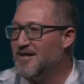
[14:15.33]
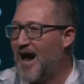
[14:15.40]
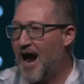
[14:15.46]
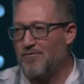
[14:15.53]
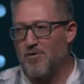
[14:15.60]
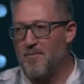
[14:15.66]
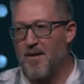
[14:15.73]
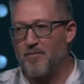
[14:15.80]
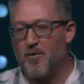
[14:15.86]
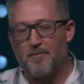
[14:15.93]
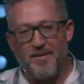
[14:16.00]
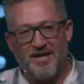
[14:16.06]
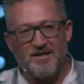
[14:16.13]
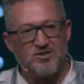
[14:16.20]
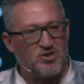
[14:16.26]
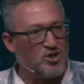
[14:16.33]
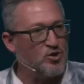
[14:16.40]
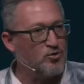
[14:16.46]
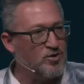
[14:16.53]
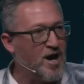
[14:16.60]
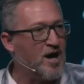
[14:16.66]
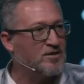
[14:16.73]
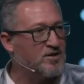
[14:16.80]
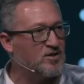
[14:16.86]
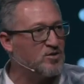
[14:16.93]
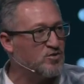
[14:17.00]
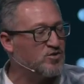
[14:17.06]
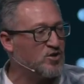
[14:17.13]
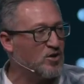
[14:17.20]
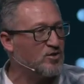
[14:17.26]
I remember being too young to
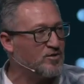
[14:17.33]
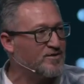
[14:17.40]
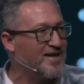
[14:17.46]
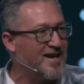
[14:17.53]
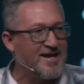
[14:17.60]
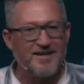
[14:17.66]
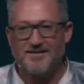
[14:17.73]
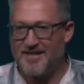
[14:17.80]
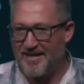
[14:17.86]
do certain things,